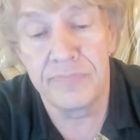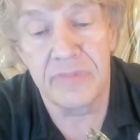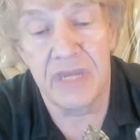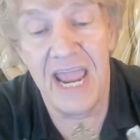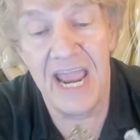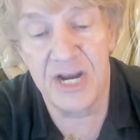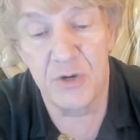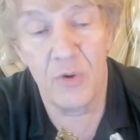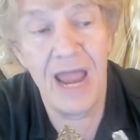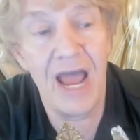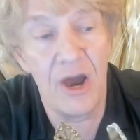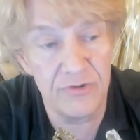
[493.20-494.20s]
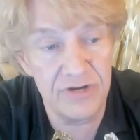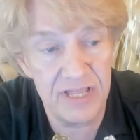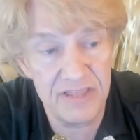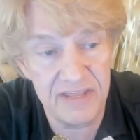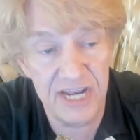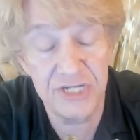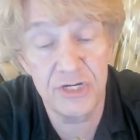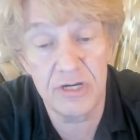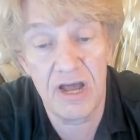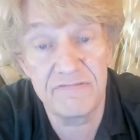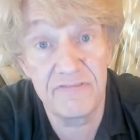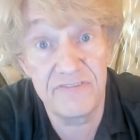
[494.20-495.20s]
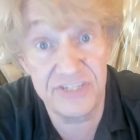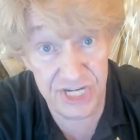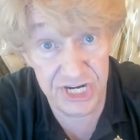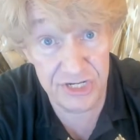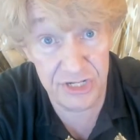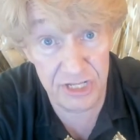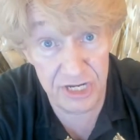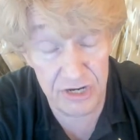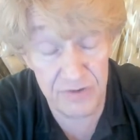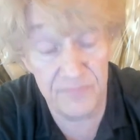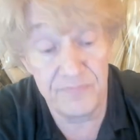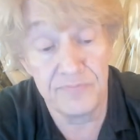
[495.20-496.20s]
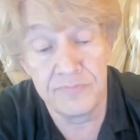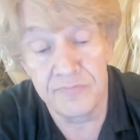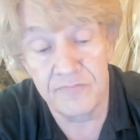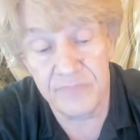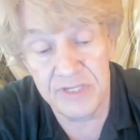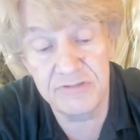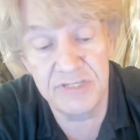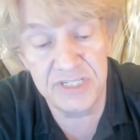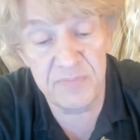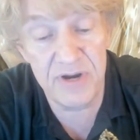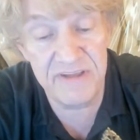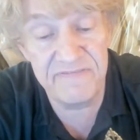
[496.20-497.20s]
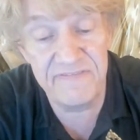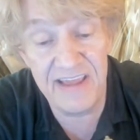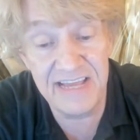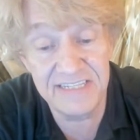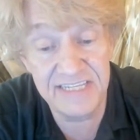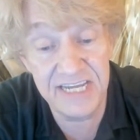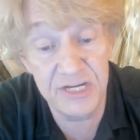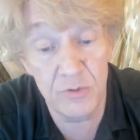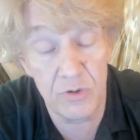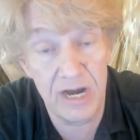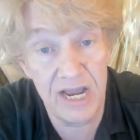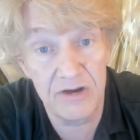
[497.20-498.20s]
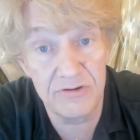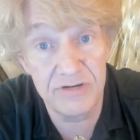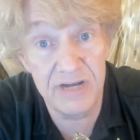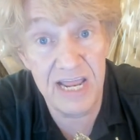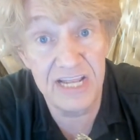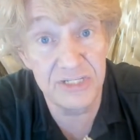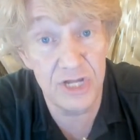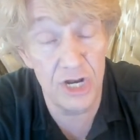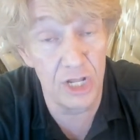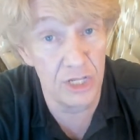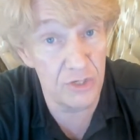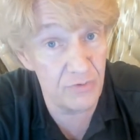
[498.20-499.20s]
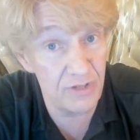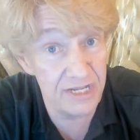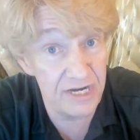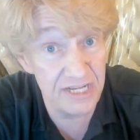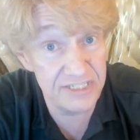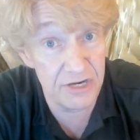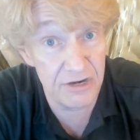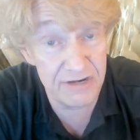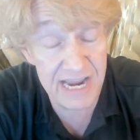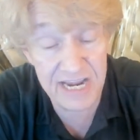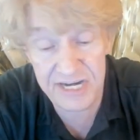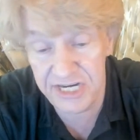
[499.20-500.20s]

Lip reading: a crown that I took off of a chandelier. This is a pretty fancy crown. It's going to look really nice on our candy